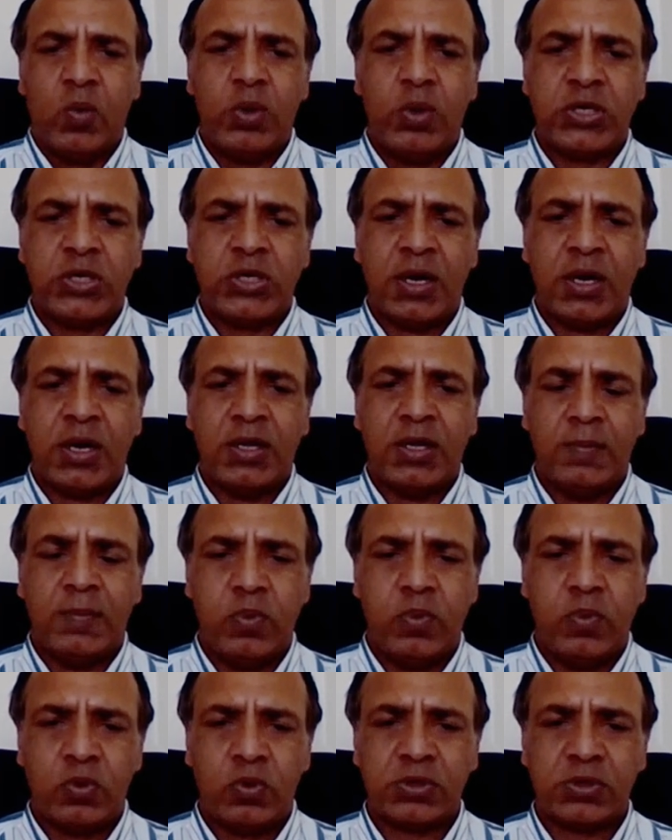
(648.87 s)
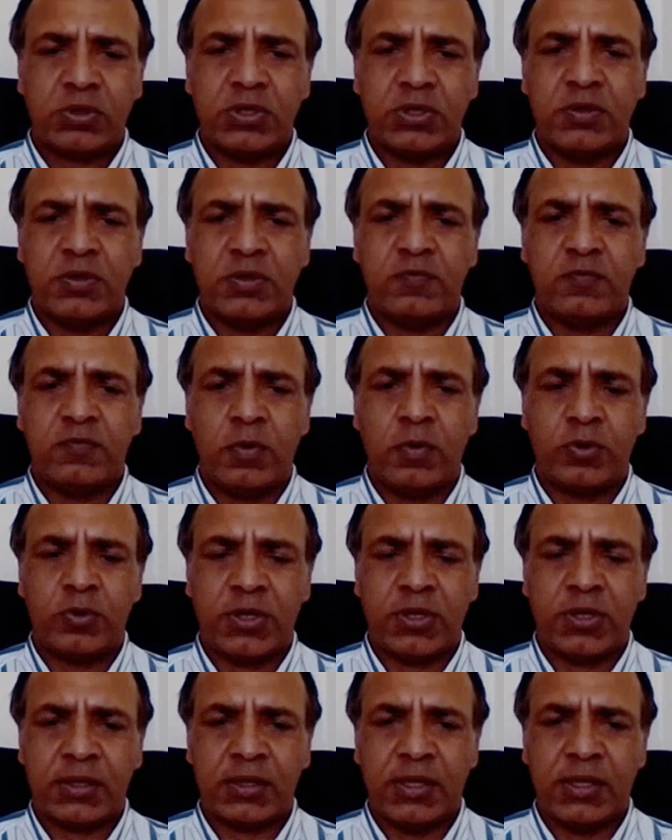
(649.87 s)
which are important for
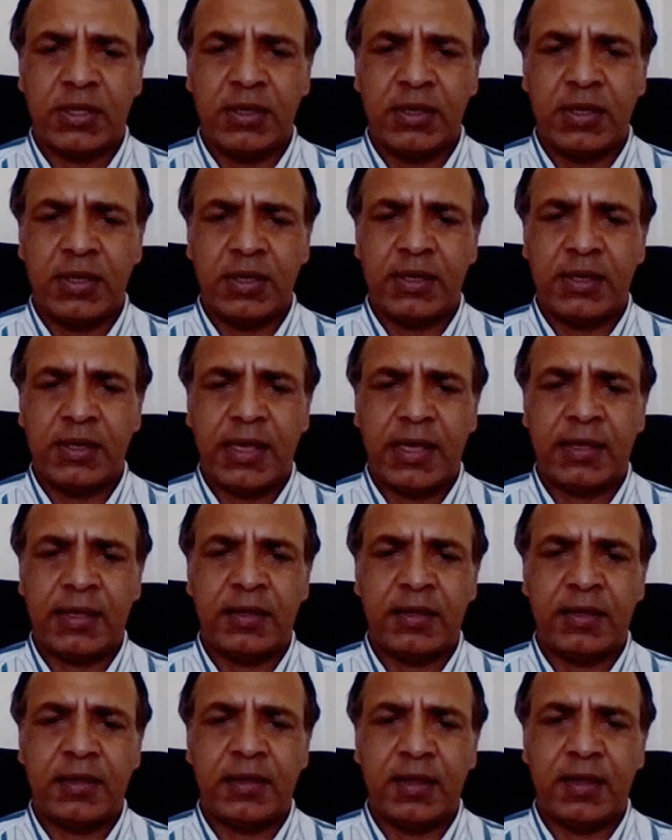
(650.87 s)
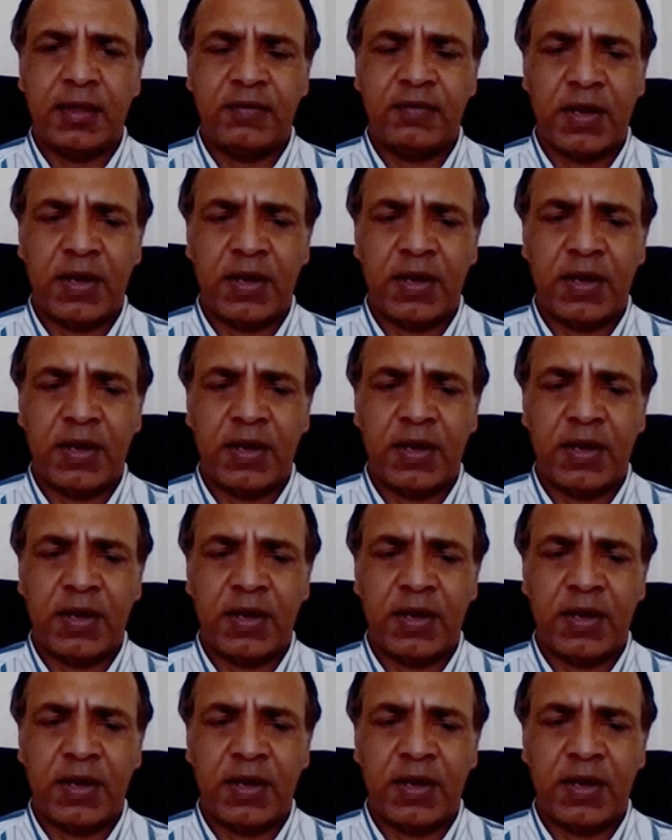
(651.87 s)
protecting against